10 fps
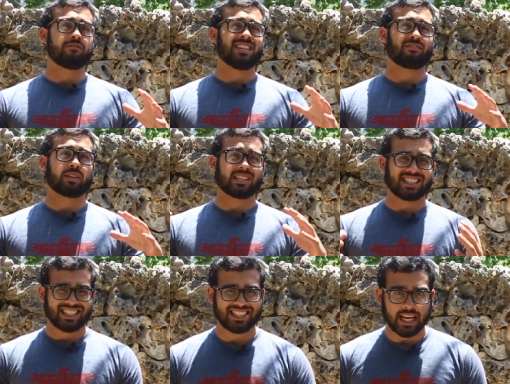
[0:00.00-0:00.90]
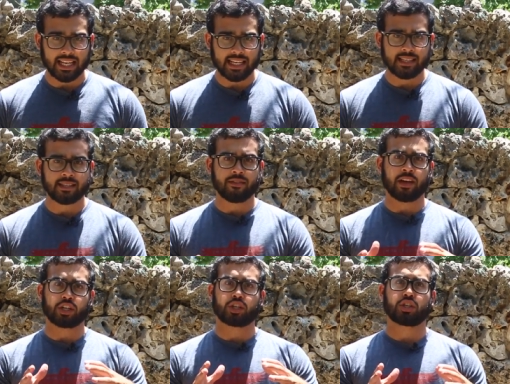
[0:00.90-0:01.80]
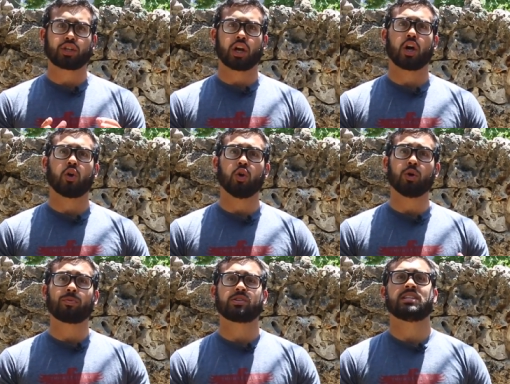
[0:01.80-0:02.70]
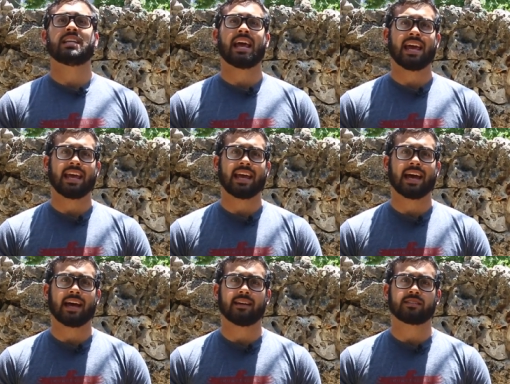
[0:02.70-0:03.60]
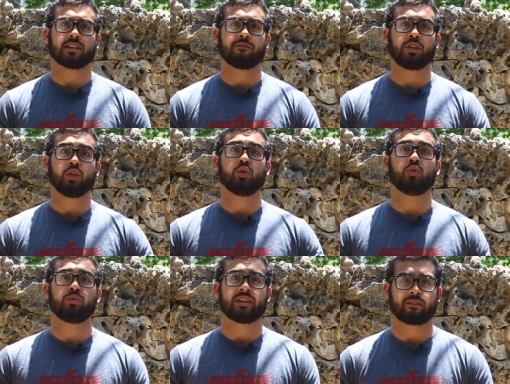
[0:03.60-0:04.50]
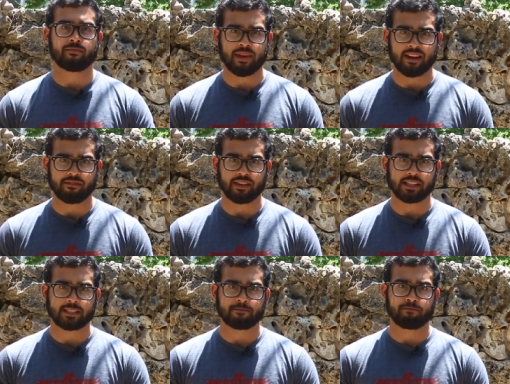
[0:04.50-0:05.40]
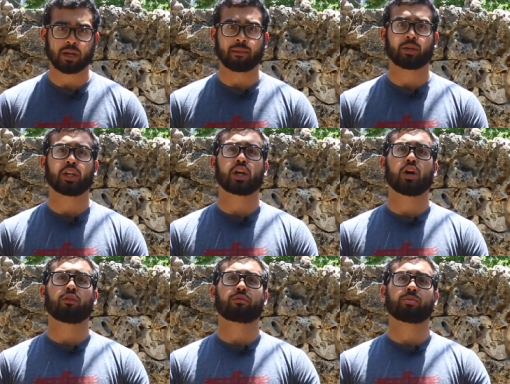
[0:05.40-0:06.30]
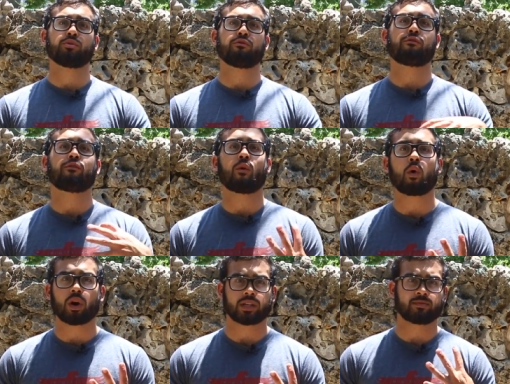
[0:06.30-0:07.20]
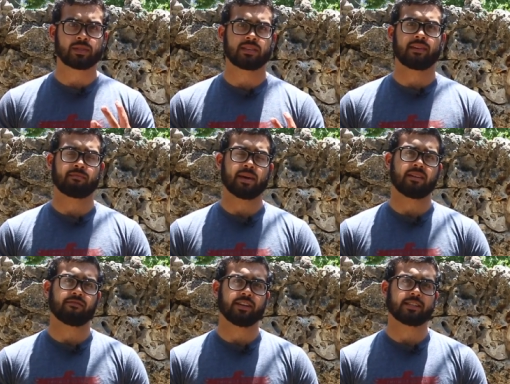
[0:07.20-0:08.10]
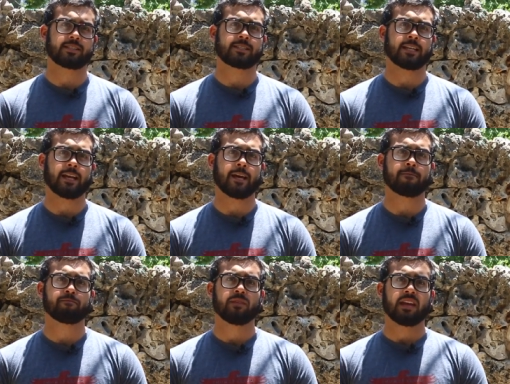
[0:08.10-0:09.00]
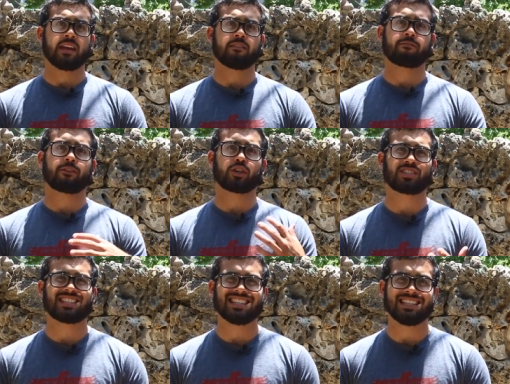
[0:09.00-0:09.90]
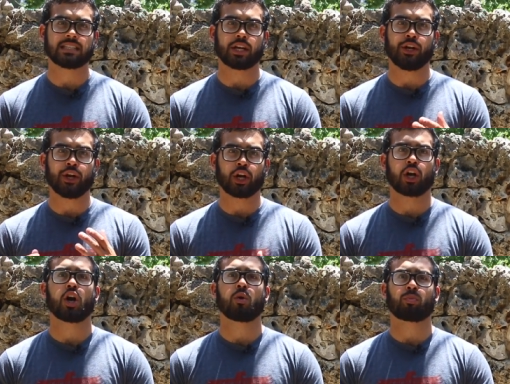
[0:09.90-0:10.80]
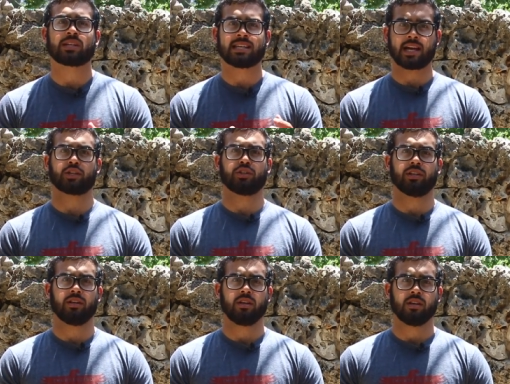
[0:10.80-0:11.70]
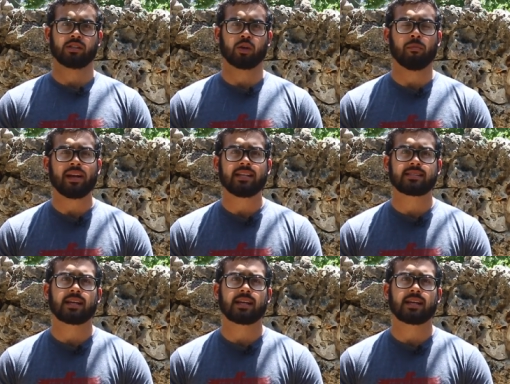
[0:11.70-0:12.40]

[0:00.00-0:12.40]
of different studies that show Huperzine A has a few different benefits, but I'm going to go through four specific benefits today. And the first is neuroprotection. So many